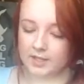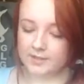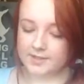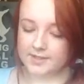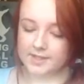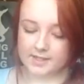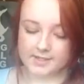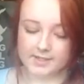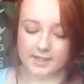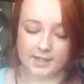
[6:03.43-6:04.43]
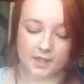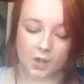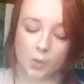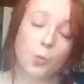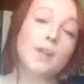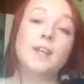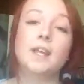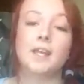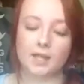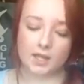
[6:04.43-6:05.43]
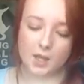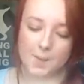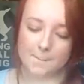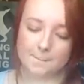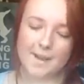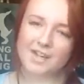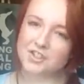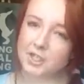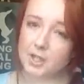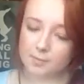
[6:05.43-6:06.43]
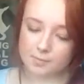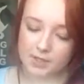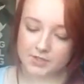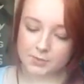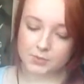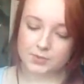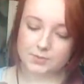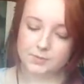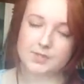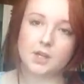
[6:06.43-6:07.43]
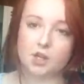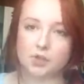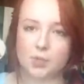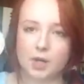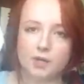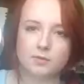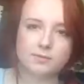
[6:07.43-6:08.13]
This is the Wiccy Magic Muscles massage bar.